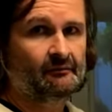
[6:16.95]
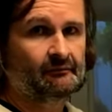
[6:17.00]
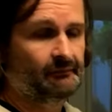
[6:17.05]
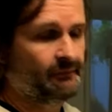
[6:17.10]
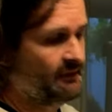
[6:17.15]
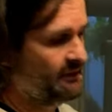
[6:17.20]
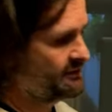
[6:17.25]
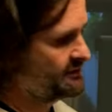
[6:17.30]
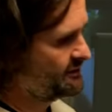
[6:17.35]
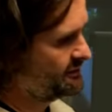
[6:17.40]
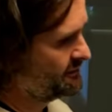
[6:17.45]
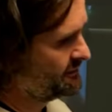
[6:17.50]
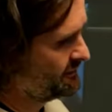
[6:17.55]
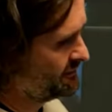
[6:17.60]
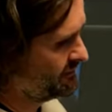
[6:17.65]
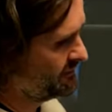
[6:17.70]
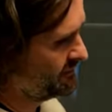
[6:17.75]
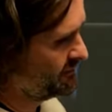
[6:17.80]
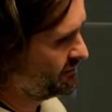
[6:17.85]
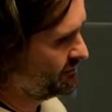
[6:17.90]
but
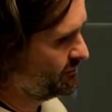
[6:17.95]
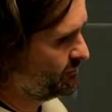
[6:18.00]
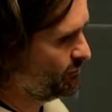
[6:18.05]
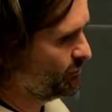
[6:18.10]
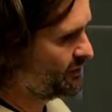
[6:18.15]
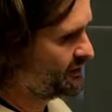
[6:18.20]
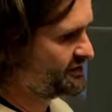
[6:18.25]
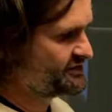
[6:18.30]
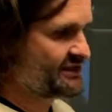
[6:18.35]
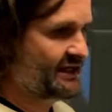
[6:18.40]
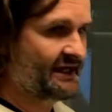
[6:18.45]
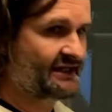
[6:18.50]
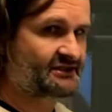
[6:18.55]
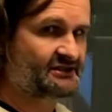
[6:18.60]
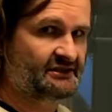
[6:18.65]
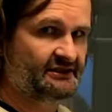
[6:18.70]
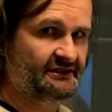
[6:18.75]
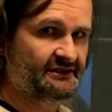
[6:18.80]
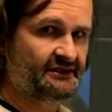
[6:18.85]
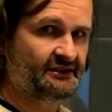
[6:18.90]
what is
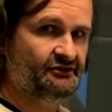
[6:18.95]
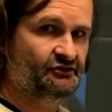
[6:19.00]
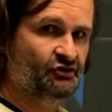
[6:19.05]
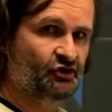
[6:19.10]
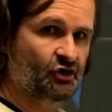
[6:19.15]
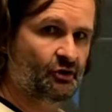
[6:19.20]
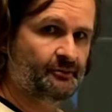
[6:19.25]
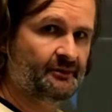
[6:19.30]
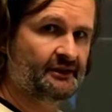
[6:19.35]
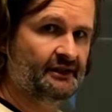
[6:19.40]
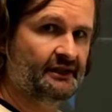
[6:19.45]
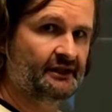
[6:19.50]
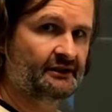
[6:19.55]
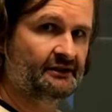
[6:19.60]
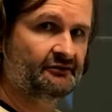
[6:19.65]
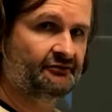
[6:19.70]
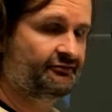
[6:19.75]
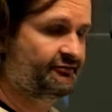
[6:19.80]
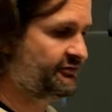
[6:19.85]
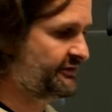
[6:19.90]
actually determining
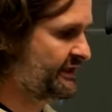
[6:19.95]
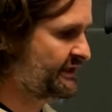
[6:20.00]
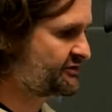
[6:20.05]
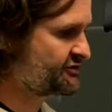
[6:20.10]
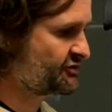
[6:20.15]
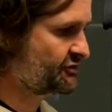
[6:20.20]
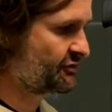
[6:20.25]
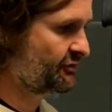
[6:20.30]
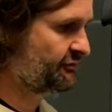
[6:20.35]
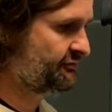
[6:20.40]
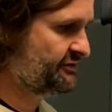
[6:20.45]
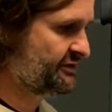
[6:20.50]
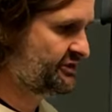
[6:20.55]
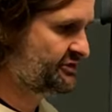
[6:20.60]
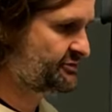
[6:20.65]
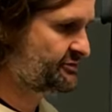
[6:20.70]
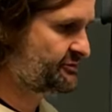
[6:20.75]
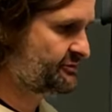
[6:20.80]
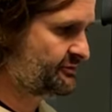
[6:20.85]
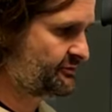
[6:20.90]
the fracture of
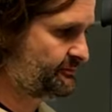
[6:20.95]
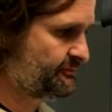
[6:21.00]
this